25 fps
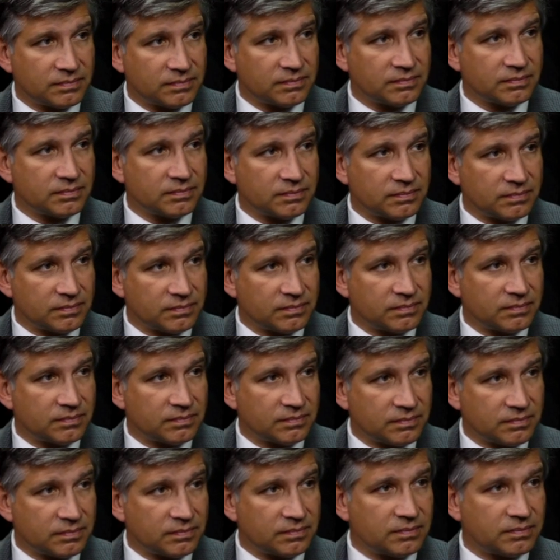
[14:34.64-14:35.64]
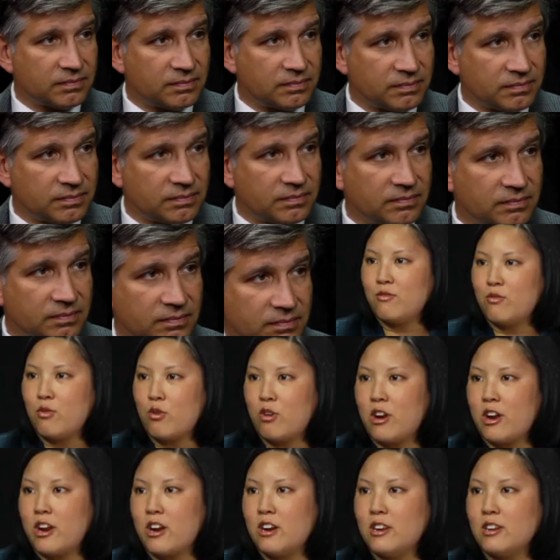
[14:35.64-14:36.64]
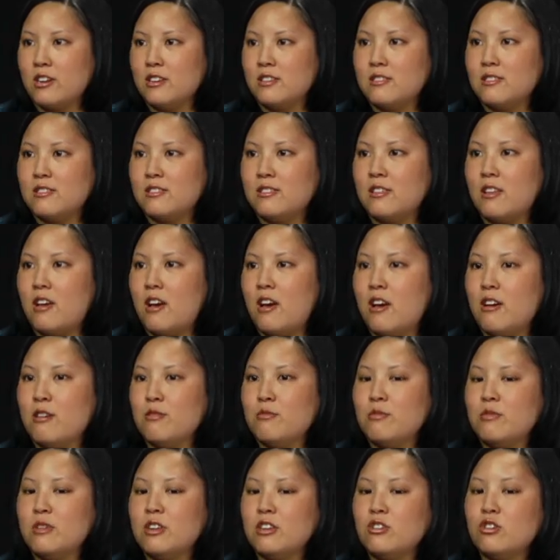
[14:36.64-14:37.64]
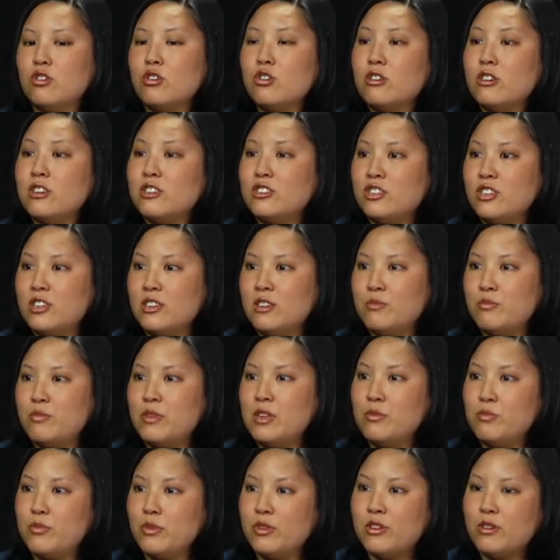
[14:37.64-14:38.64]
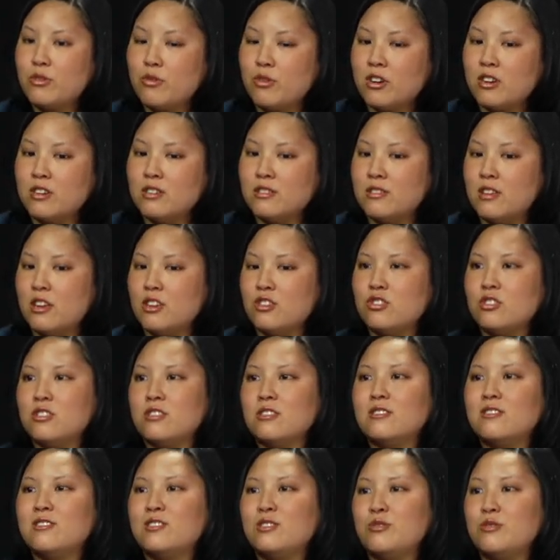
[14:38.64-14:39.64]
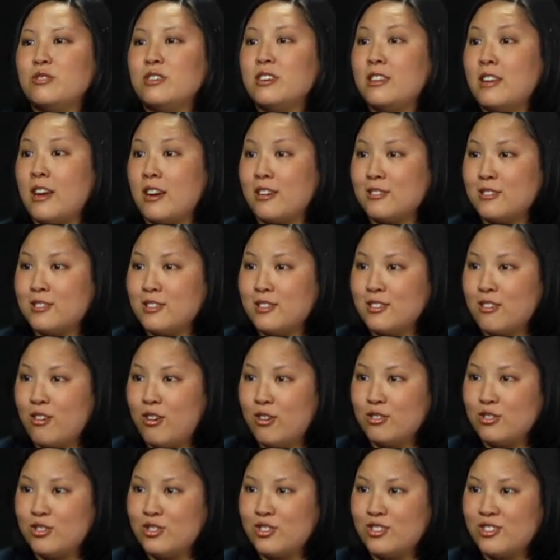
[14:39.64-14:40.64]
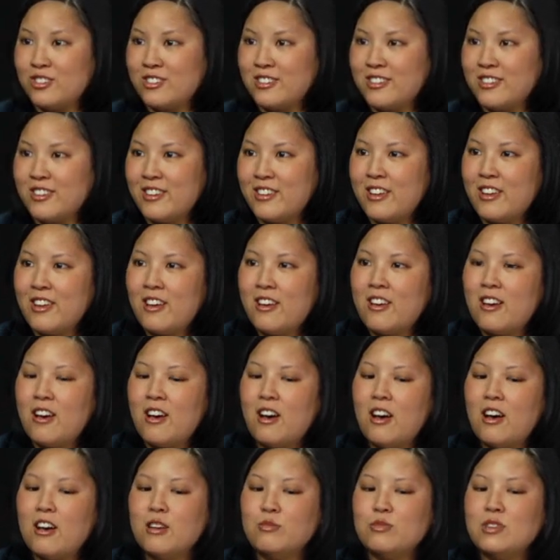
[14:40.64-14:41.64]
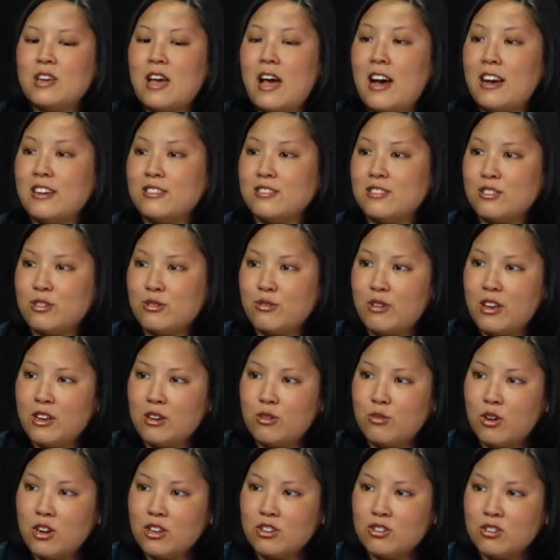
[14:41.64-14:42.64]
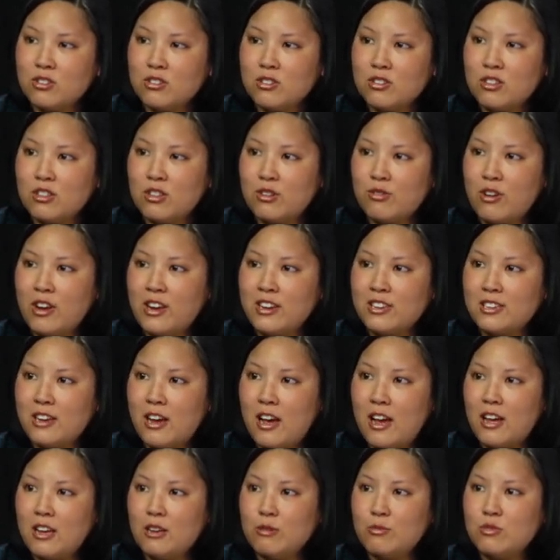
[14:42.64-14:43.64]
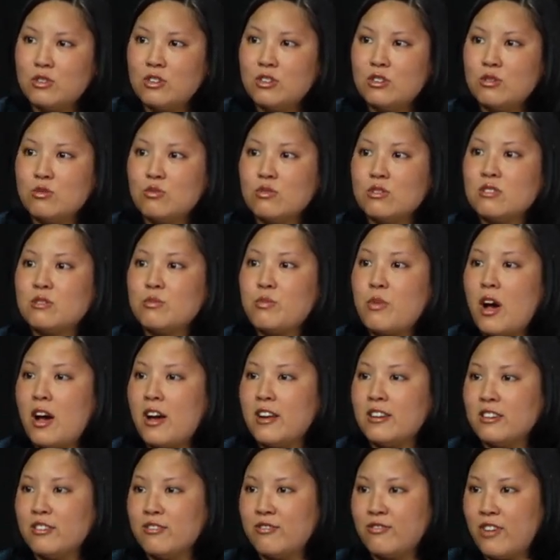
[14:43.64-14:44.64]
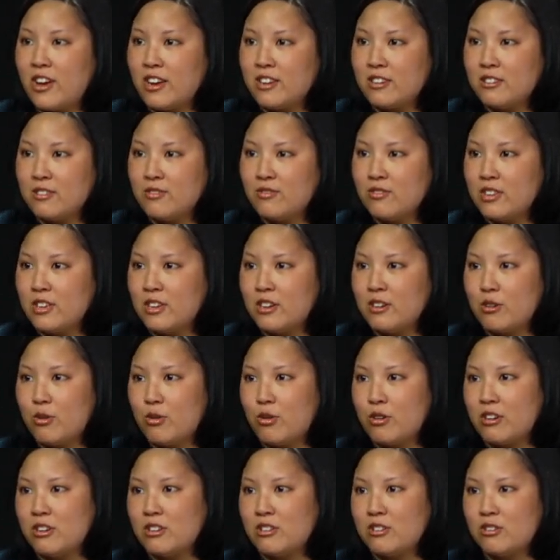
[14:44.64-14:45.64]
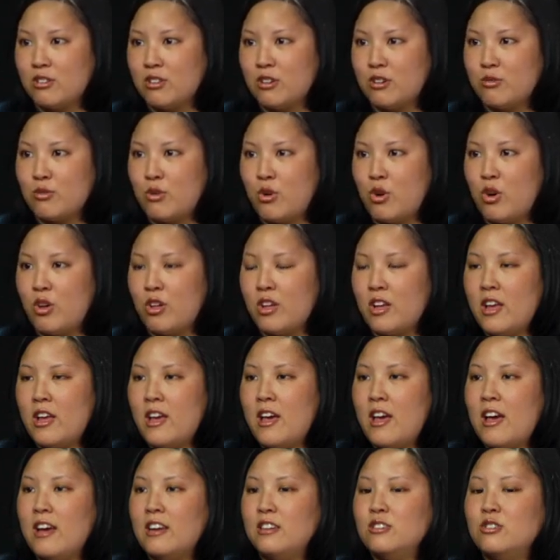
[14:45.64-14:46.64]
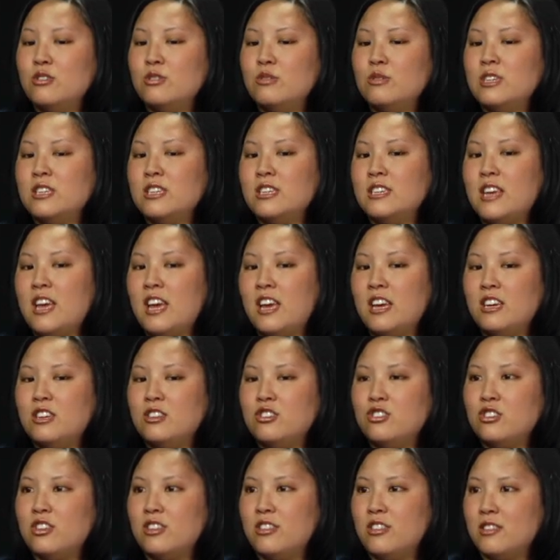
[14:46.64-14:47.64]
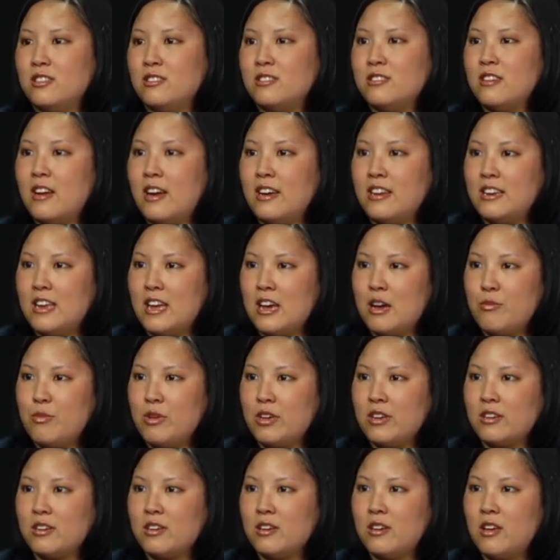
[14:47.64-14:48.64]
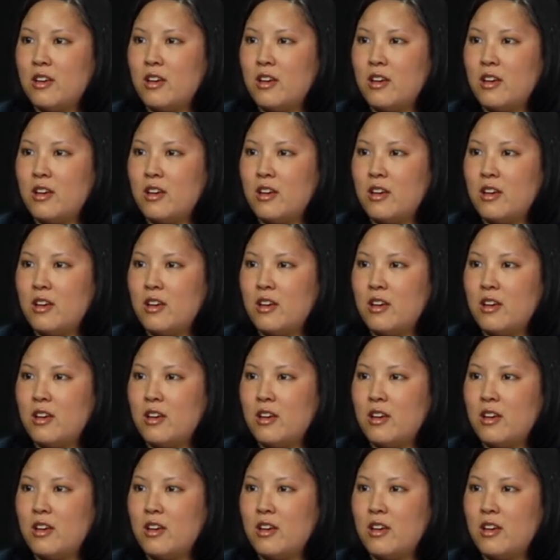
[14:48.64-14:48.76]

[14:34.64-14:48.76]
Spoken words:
for care are basically focused on four areas: encouraging people and organizations to connect to the culture, to ask the right questions at the right time, to respond effectively according to their role, and to engage in this dynamic